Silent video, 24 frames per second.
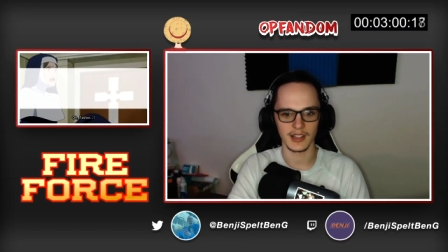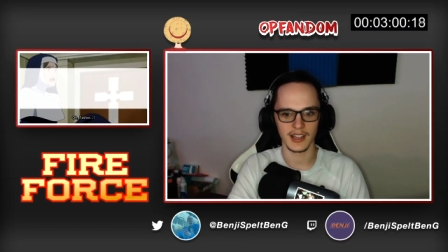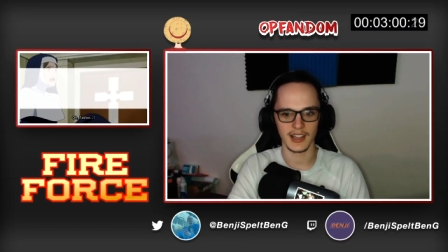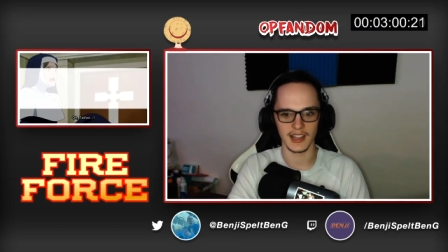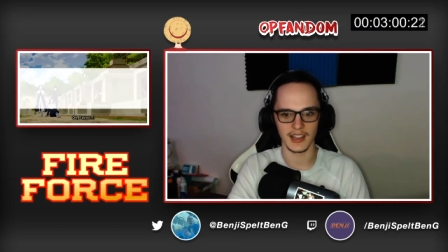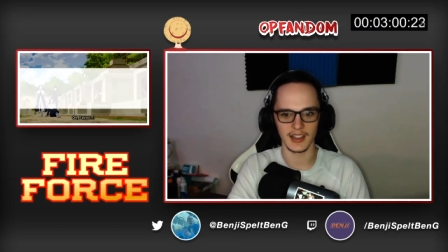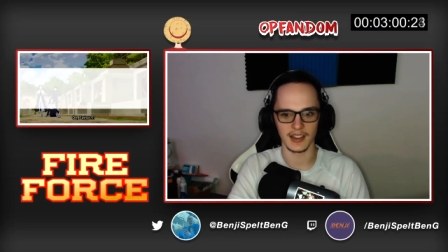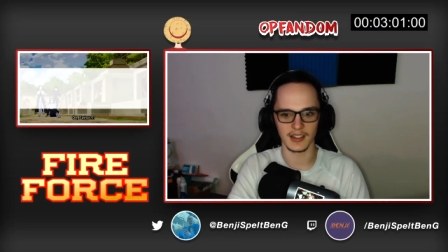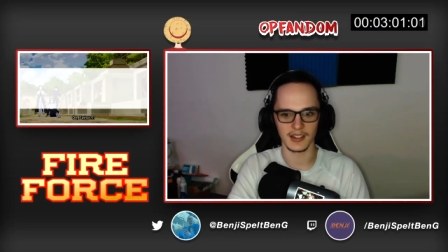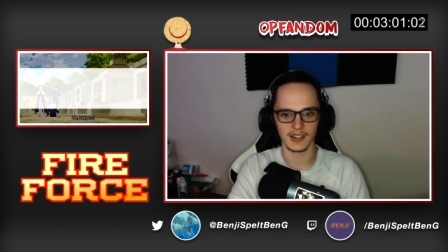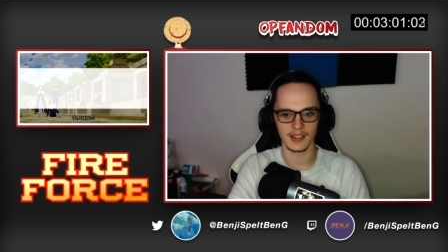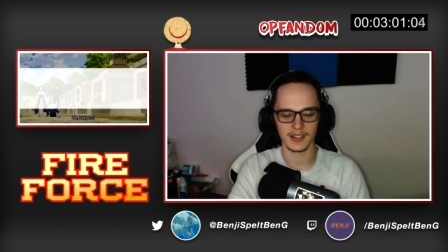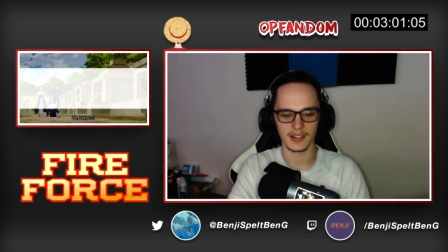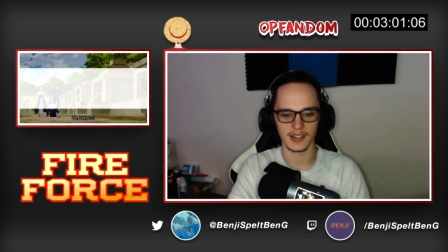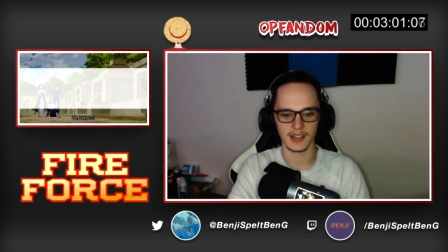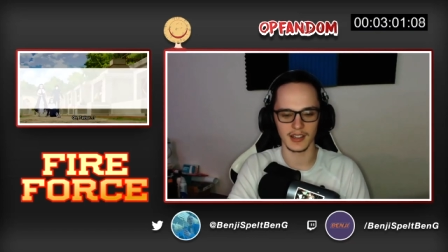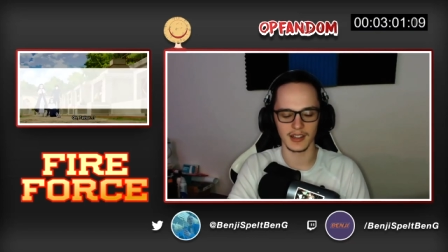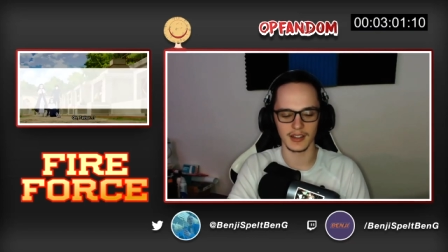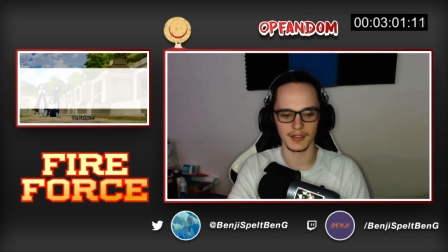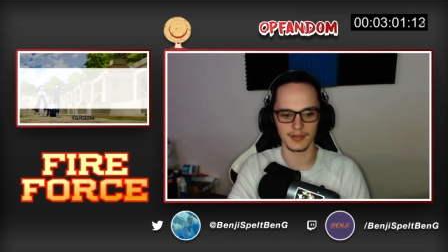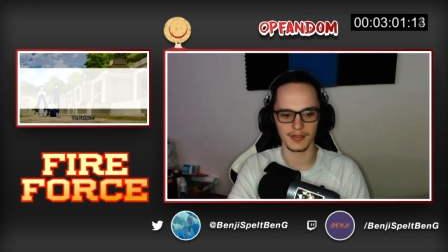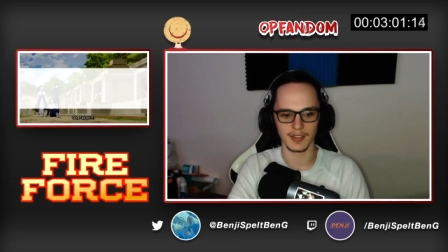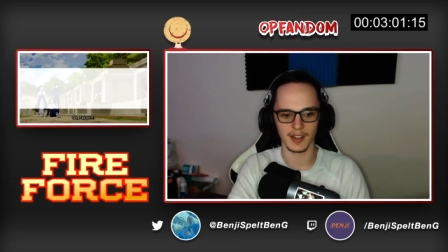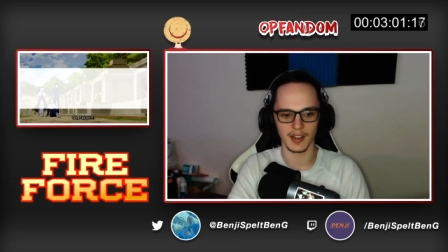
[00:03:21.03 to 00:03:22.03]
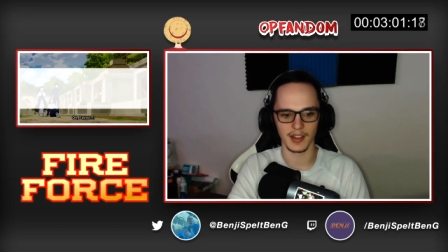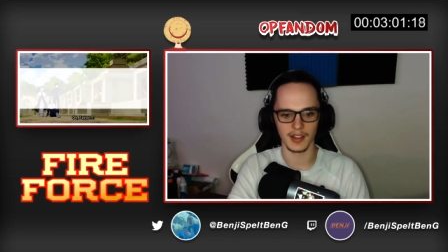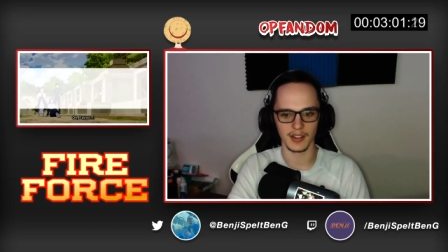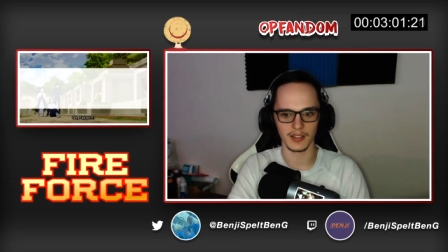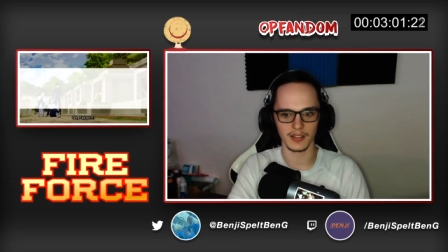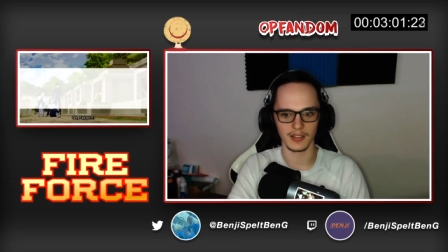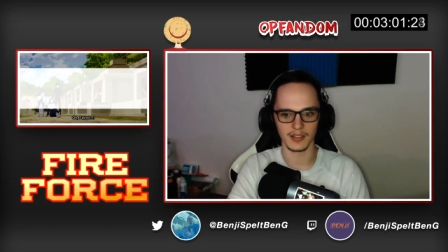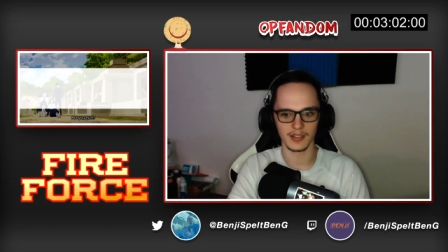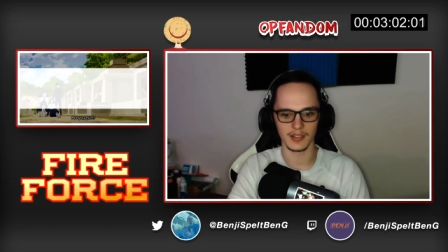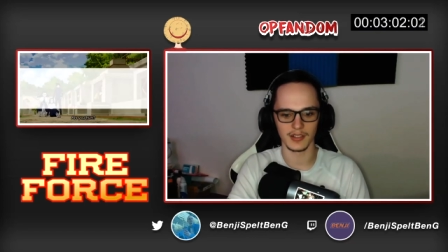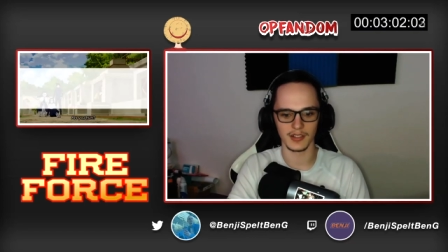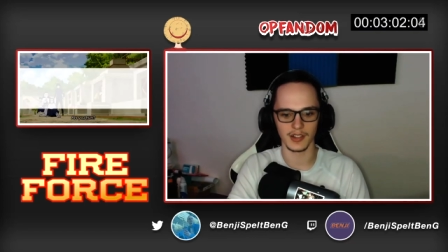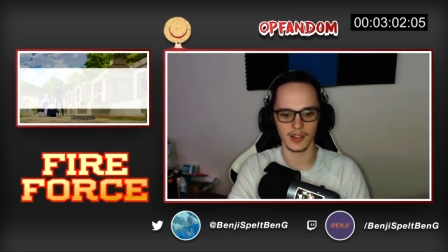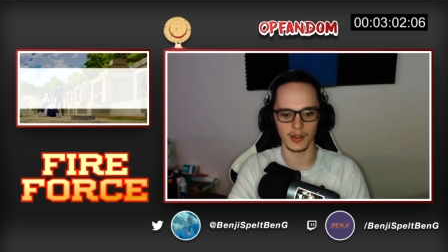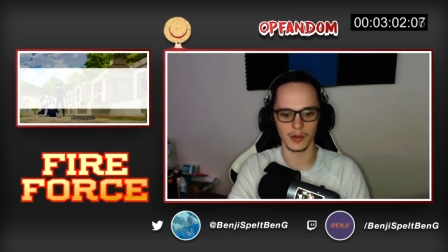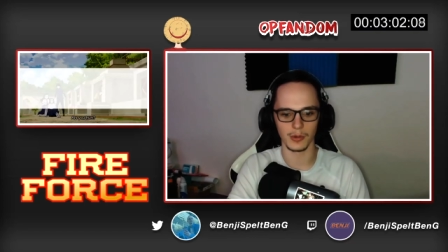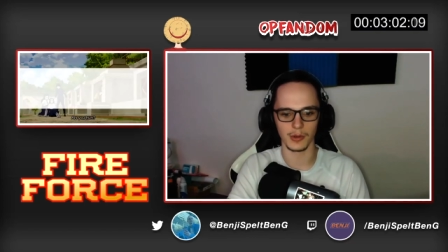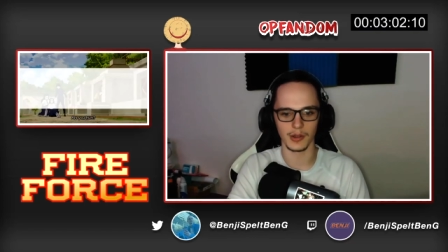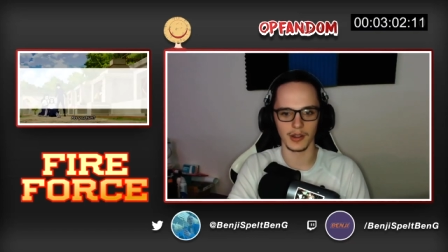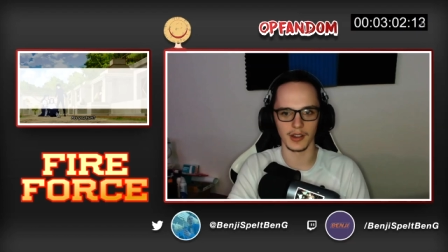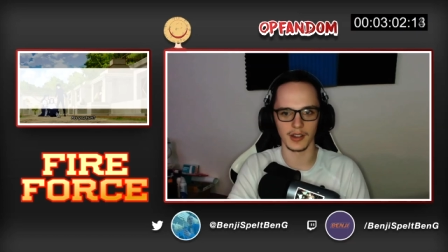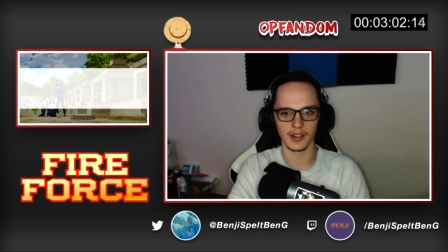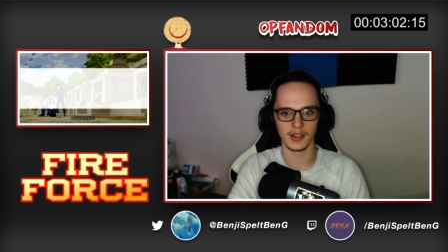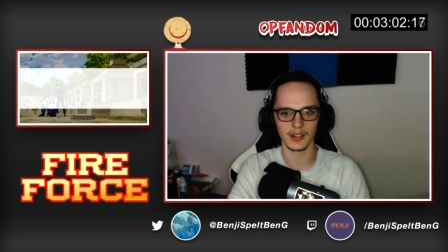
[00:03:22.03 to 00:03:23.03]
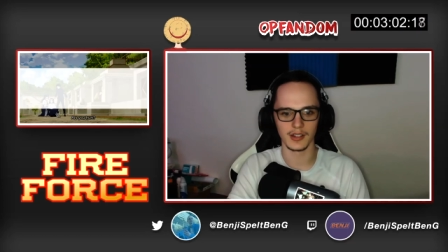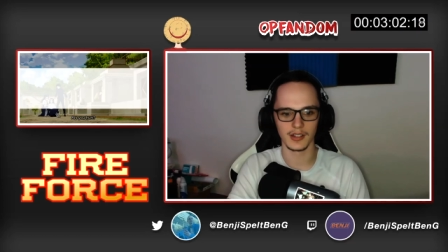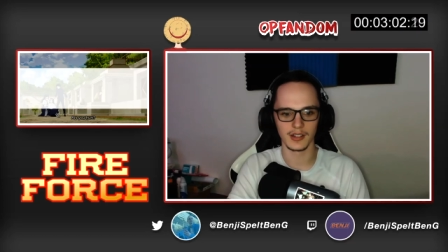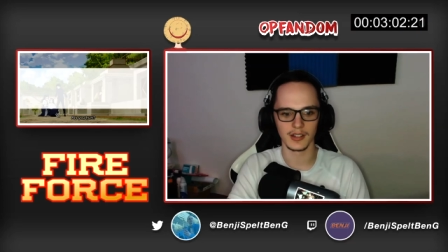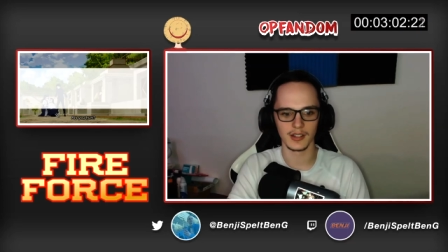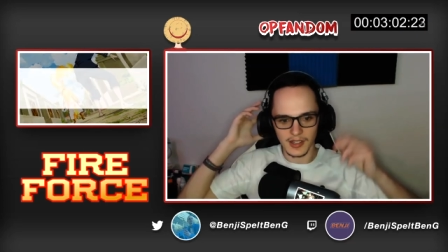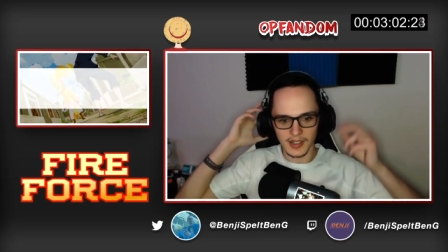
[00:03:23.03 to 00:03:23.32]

Here an Infernal, no way.